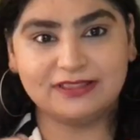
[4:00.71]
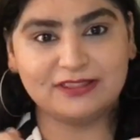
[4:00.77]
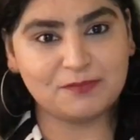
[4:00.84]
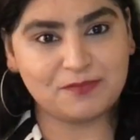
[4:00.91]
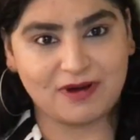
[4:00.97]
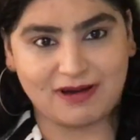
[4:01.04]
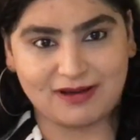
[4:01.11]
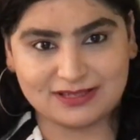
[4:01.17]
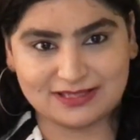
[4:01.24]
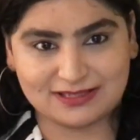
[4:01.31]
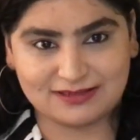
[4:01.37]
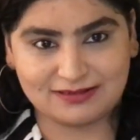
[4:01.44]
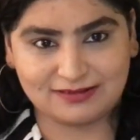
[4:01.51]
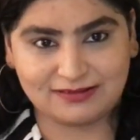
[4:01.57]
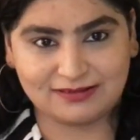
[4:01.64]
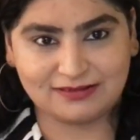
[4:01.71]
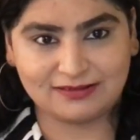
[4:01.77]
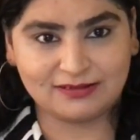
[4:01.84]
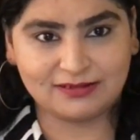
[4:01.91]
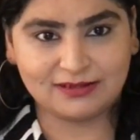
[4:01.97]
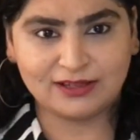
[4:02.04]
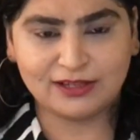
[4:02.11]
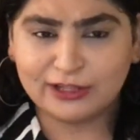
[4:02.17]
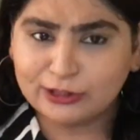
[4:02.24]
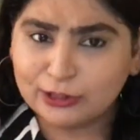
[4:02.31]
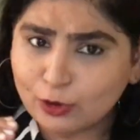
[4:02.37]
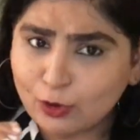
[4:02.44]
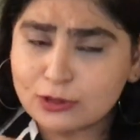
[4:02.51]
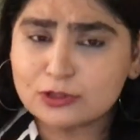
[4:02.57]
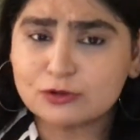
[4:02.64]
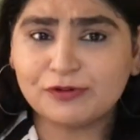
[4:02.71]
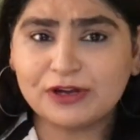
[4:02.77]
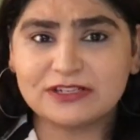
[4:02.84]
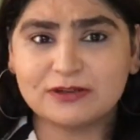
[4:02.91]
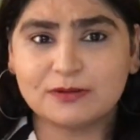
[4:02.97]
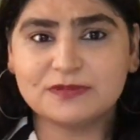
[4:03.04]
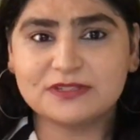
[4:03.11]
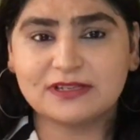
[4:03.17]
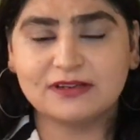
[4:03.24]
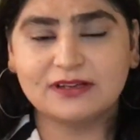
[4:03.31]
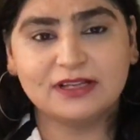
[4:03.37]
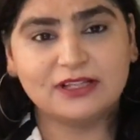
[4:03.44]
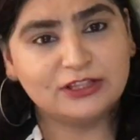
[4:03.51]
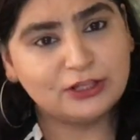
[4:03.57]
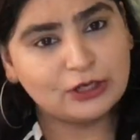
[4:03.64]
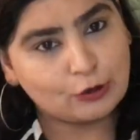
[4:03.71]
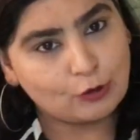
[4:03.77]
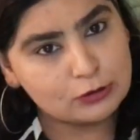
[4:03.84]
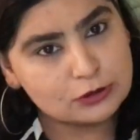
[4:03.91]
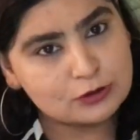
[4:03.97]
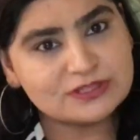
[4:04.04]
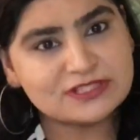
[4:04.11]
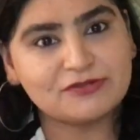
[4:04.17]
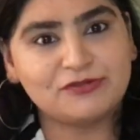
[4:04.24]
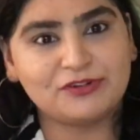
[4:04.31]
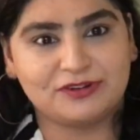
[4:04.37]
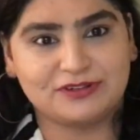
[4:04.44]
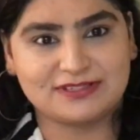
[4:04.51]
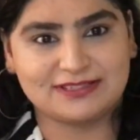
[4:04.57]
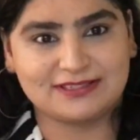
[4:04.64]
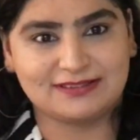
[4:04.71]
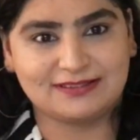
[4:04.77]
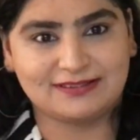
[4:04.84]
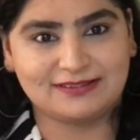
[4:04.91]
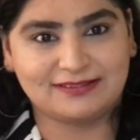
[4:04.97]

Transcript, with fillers: in the past. They are also victims, they are also sufferers.